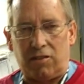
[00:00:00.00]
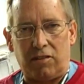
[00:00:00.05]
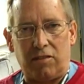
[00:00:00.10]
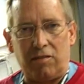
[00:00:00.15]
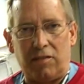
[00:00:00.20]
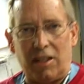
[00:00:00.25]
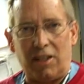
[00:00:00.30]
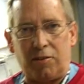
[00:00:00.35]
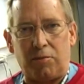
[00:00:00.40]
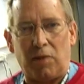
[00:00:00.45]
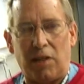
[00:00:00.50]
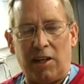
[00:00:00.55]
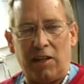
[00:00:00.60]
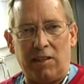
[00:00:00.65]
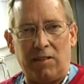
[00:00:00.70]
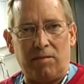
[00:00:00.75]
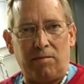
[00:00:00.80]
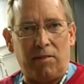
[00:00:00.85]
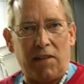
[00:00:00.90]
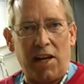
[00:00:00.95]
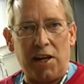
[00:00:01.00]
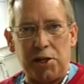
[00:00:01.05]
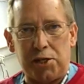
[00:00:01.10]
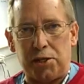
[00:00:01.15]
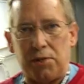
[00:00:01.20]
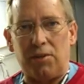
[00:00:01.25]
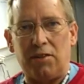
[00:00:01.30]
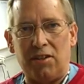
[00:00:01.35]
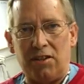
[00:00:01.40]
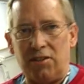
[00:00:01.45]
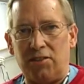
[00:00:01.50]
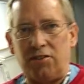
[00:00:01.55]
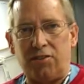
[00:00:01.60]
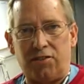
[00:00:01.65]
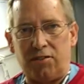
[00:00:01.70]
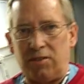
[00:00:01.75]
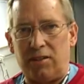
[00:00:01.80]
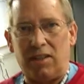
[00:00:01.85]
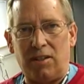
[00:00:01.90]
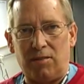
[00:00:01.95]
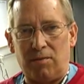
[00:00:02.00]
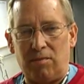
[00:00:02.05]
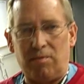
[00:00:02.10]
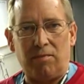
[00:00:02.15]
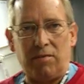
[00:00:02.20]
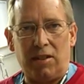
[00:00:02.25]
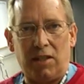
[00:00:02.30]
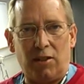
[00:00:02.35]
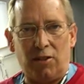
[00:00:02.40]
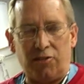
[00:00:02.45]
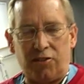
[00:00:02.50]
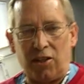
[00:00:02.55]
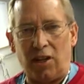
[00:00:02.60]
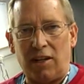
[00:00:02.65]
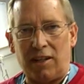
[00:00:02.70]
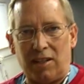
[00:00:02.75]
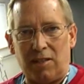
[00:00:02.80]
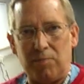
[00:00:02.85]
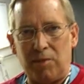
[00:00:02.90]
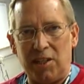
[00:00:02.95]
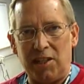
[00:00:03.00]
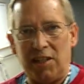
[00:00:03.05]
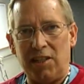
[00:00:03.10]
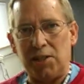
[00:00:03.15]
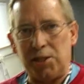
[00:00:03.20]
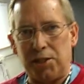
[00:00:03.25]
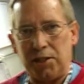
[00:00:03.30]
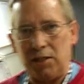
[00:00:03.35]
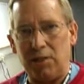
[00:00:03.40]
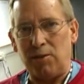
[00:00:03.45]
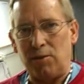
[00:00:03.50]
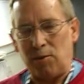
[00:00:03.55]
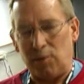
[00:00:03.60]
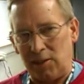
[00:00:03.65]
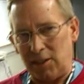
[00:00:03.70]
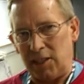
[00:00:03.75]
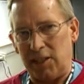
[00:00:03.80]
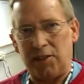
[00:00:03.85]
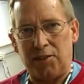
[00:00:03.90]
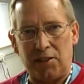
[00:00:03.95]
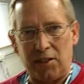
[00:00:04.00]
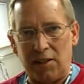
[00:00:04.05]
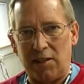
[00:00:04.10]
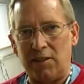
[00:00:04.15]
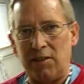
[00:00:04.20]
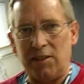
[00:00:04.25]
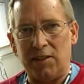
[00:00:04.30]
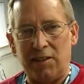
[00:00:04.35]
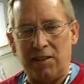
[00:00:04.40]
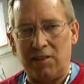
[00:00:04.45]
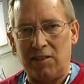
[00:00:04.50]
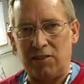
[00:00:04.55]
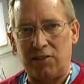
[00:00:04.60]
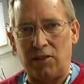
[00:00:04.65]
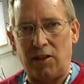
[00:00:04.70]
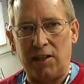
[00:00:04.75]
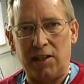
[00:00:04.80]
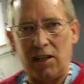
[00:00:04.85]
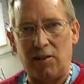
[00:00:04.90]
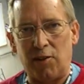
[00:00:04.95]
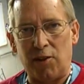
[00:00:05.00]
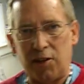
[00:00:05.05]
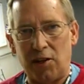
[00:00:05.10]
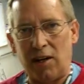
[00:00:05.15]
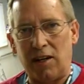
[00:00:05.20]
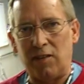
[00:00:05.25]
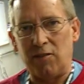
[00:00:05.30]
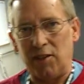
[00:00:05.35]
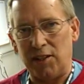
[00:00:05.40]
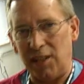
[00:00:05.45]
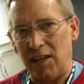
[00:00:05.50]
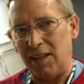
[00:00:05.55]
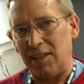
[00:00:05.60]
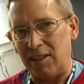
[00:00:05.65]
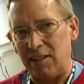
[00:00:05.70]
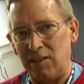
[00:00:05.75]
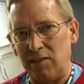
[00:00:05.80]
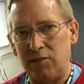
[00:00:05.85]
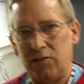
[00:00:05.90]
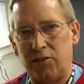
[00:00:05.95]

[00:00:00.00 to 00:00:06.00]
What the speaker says: That's my nature, is that it's not going to be an issue, and we'll get there. And right. So I never thought of the negative.